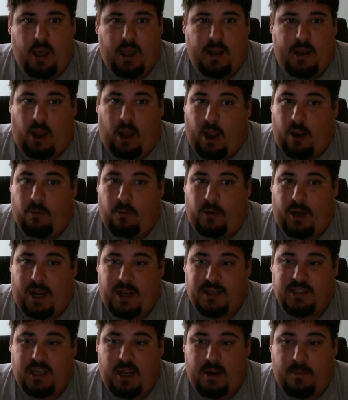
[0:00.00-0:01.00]
Now, when I
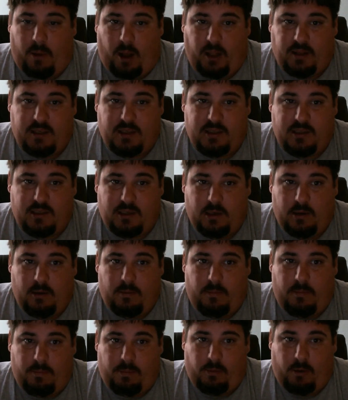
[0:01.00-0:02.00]
say I bought this
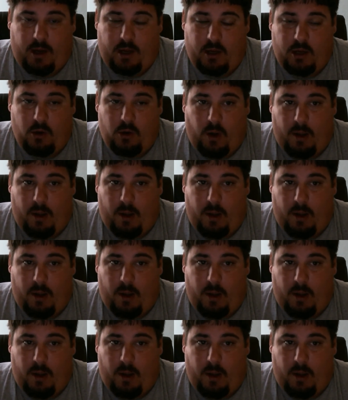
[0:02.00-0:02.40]
brand new,